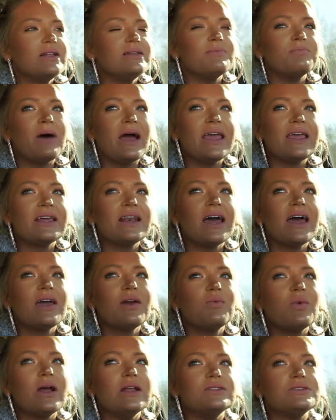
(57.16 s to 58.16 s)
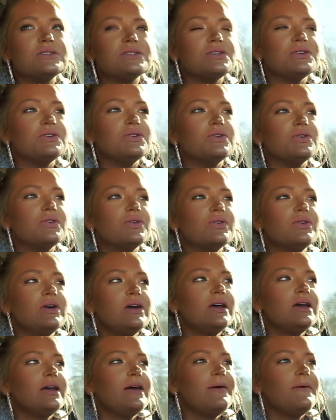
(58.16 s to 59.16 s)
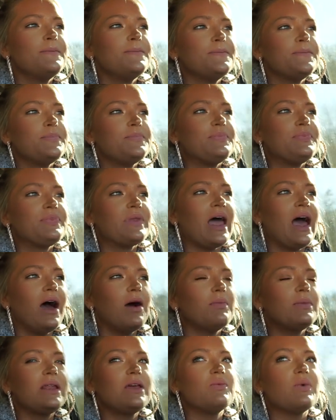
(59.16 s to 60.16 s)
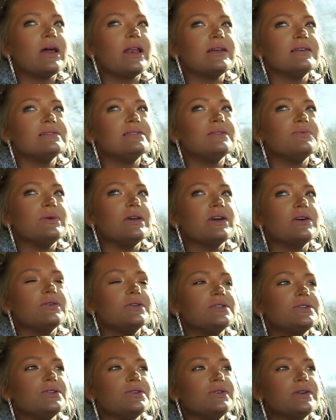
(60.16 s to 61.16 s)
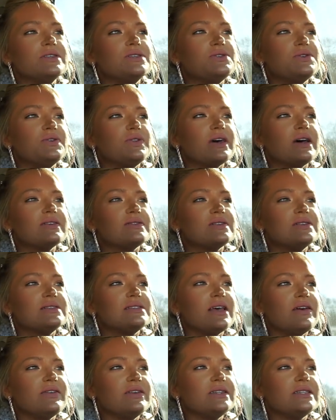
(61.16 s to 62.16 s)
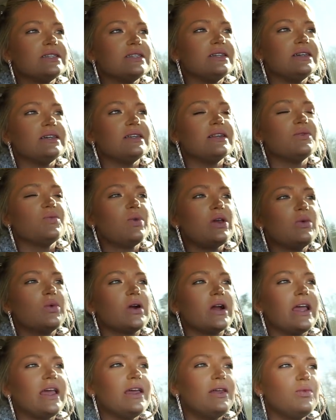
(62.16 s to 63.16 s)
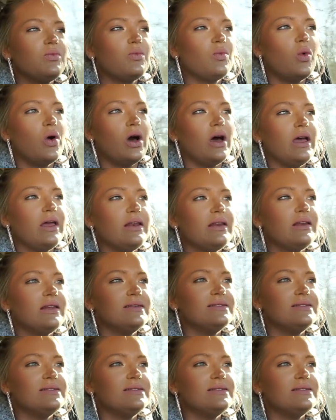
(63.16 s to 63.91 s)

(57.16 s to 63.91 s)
Mike and I went to, how many weddings did we go to in 2017? We were in one.